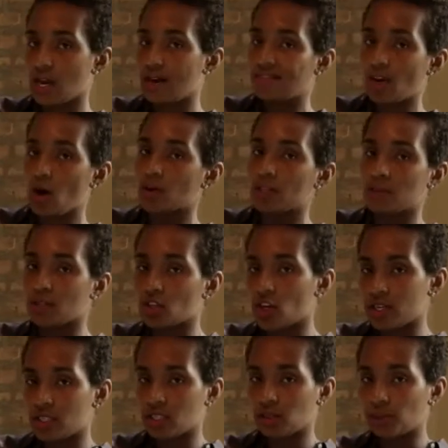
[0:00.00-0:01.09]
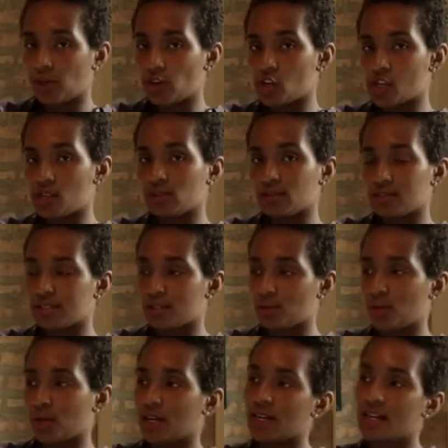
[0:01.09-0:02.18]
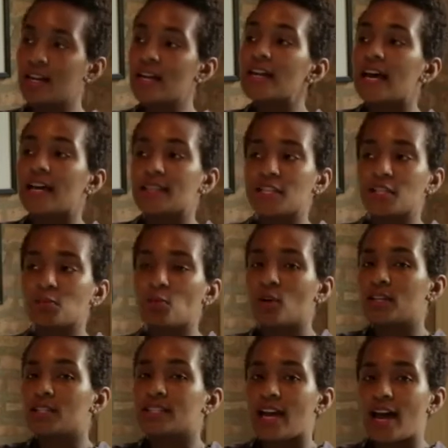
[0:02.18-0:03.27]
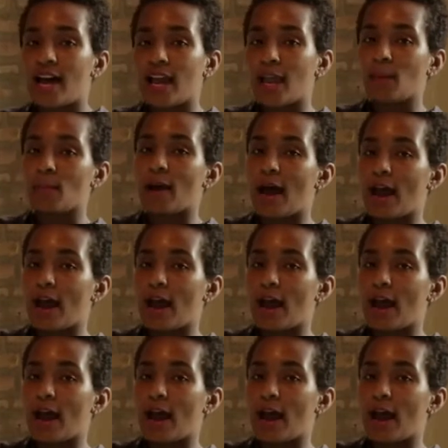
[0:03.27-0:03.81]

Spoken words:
I've always been crazy about coats, but at this point in time,